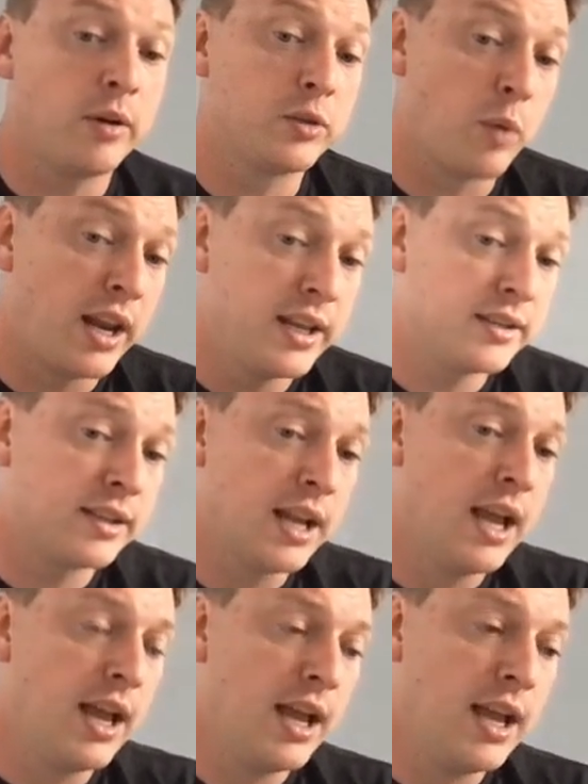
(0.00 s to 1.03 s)
as well as
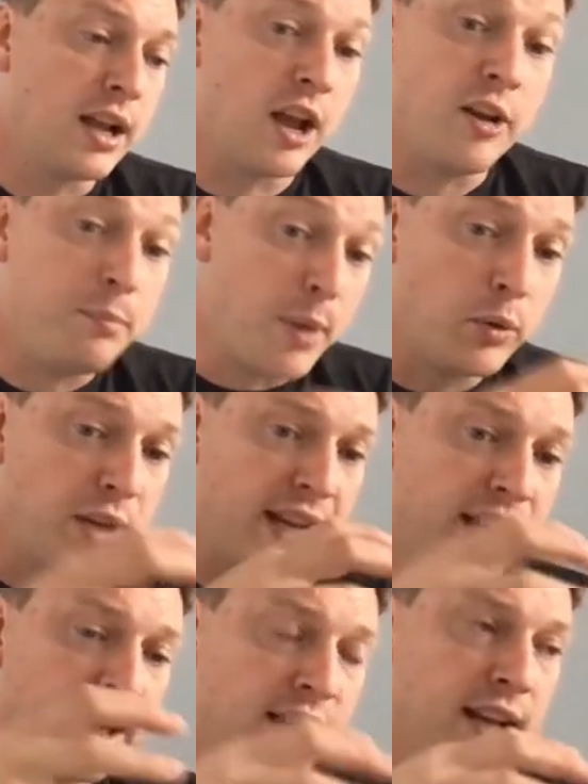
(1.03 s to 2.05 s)
kind of
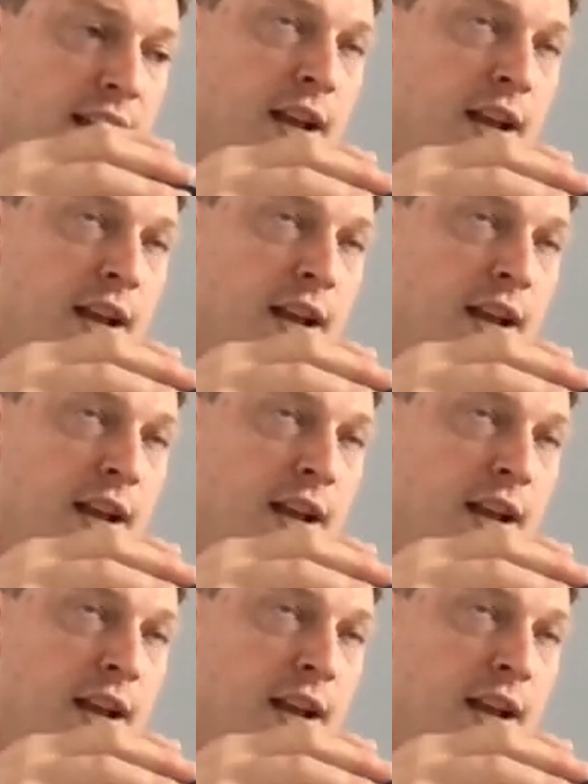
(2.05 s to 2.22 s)
building